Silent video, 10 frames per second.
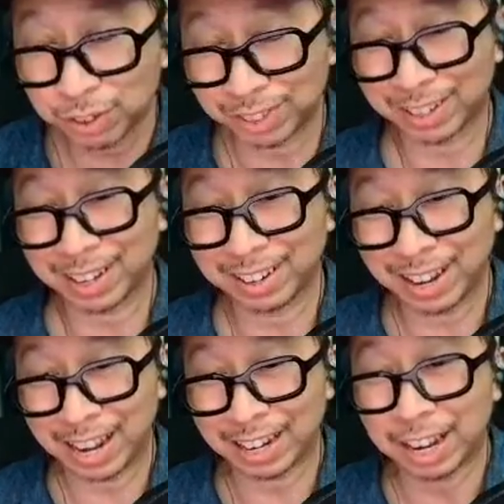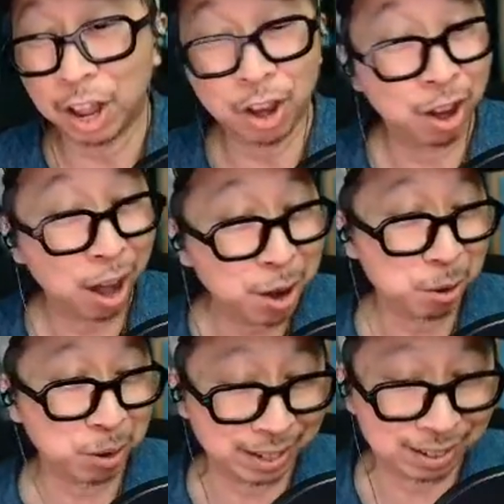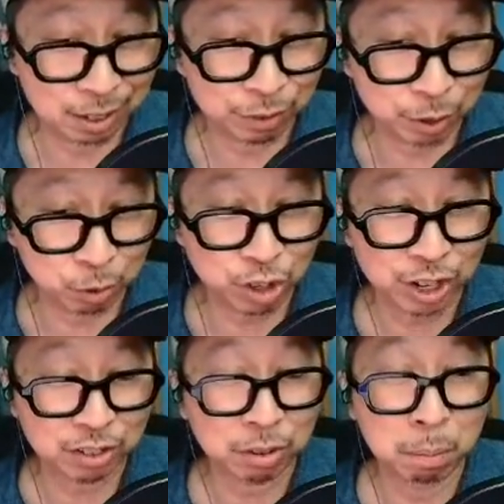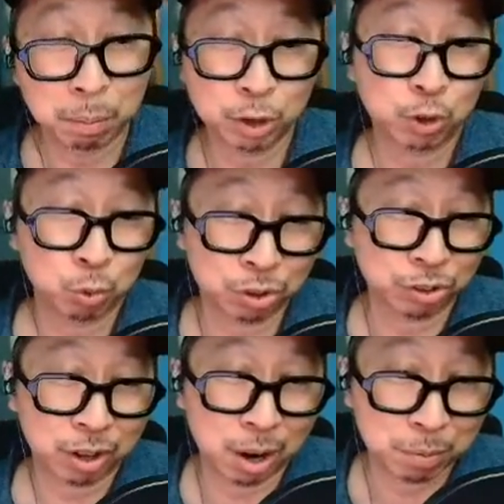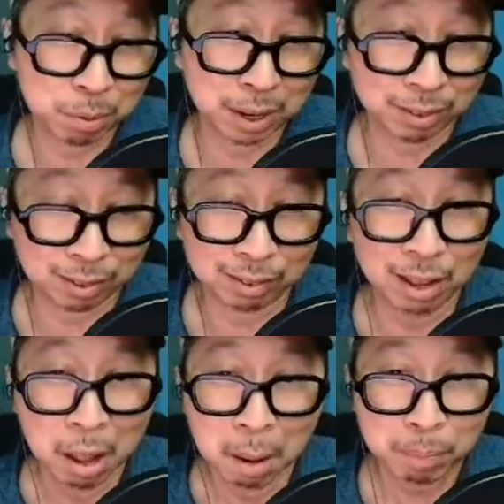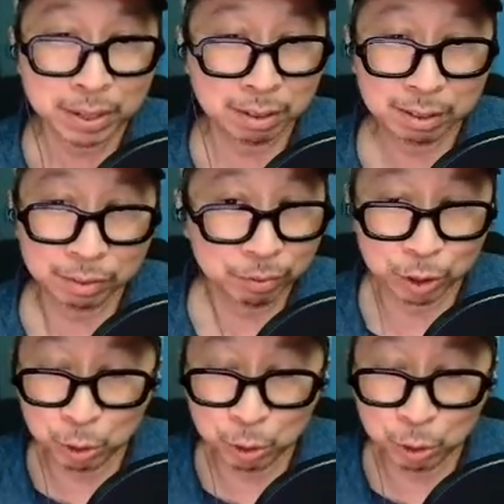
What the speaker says: to get a non-OLED TV, which has much worse compromises. But you